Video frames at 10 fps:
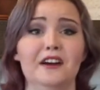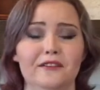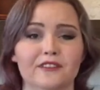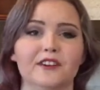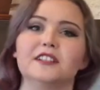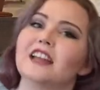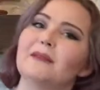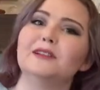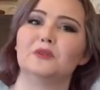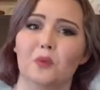for the first
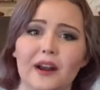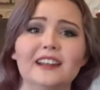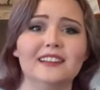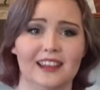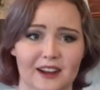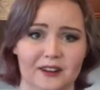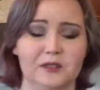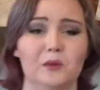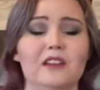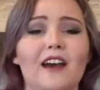time in twenty
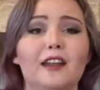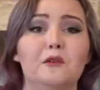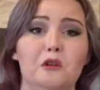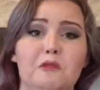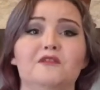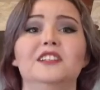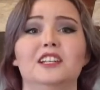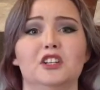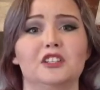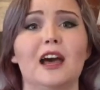years, we've had a group of
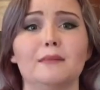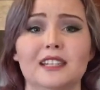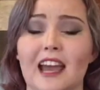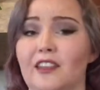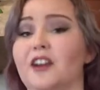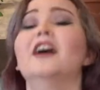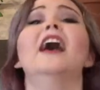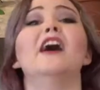physicians come together